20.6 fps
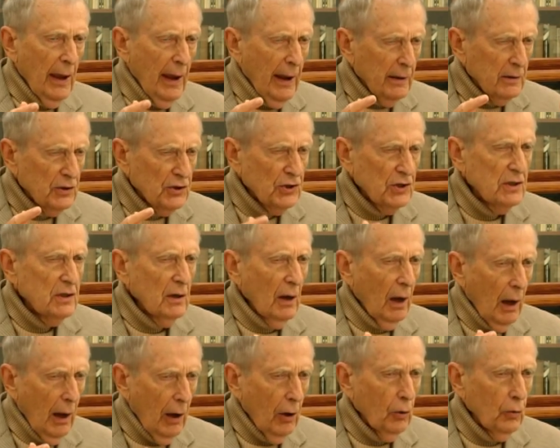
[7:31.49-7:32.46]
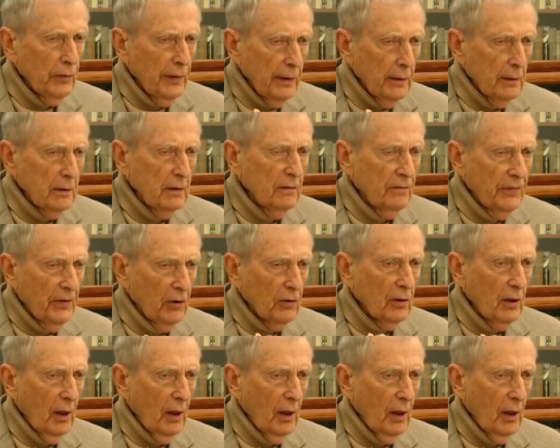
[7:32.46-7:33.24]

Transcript: and see how they live their